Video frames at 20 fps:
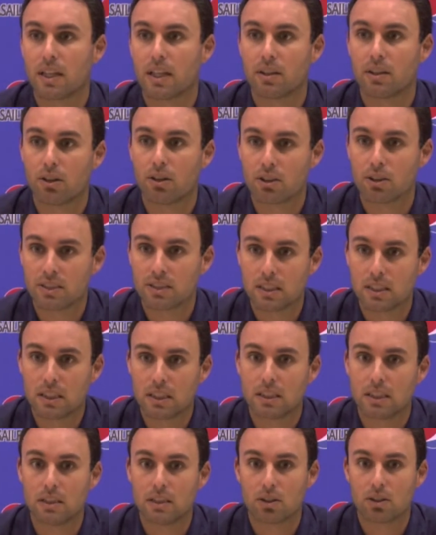Andy Garcia
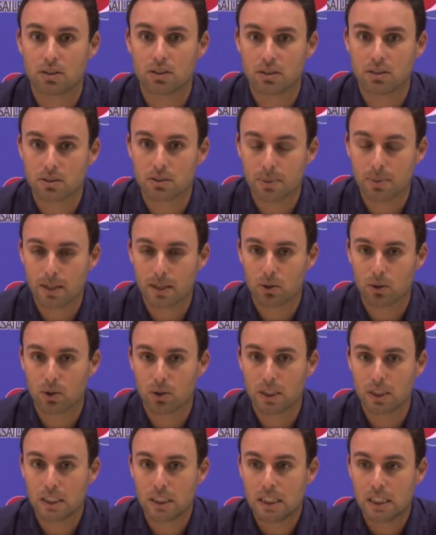and Austin
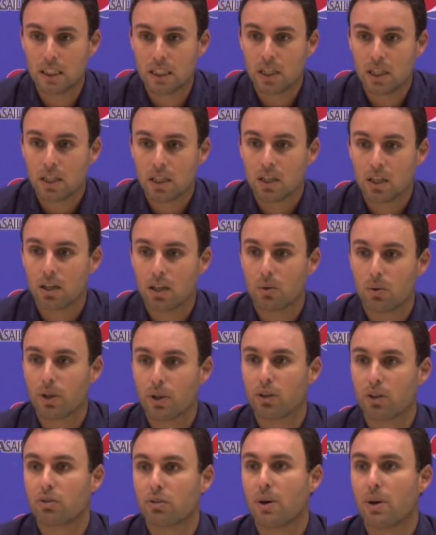Spagnola. Uh, we
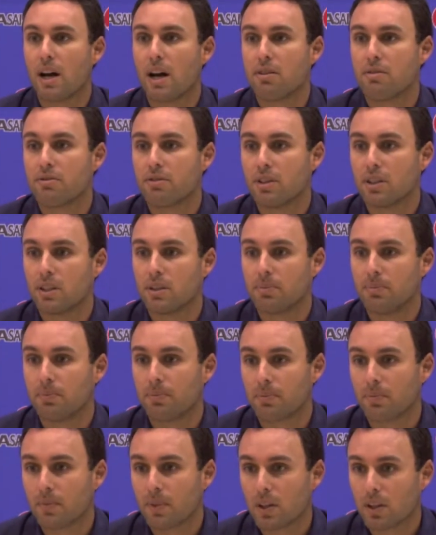also have um,
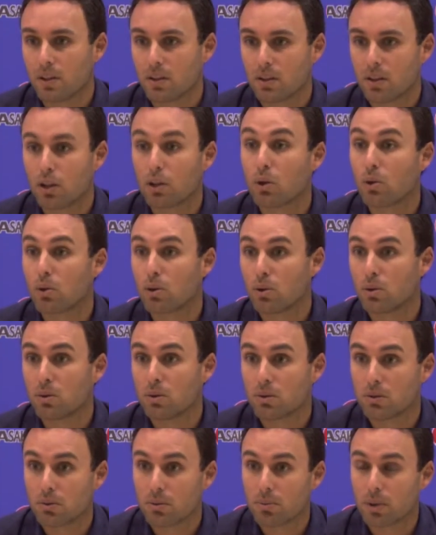a local
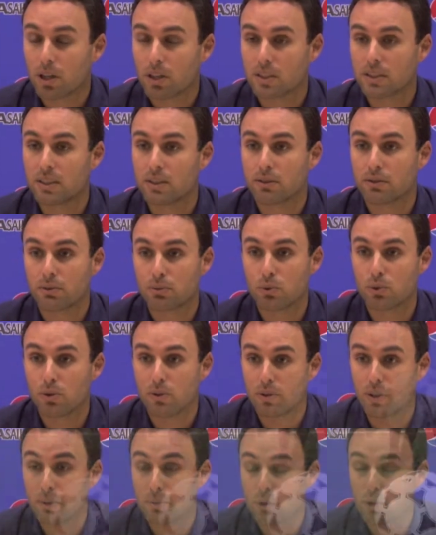product here from named